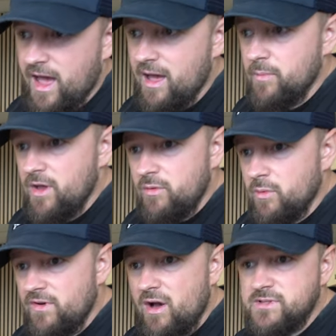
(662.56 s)

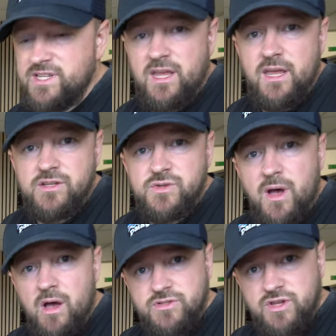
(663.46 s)
with LTE as
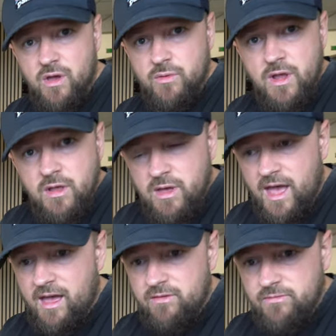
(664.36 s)
well, so
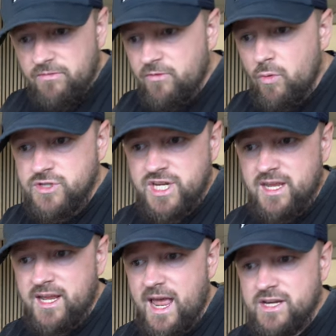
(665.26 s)
4G
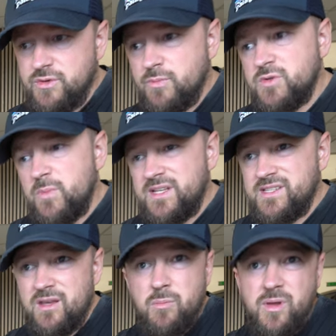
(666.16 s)
connection, which means
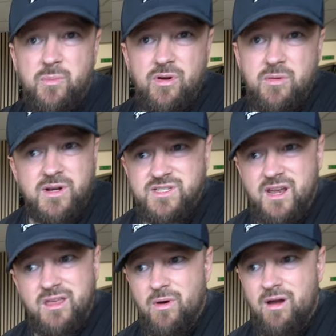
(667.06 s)
he can be pretty much
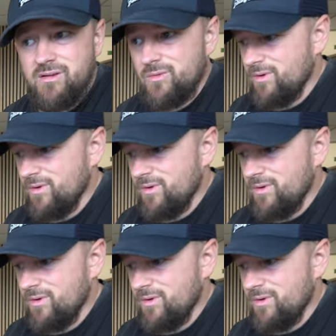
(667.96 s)
anywhere in the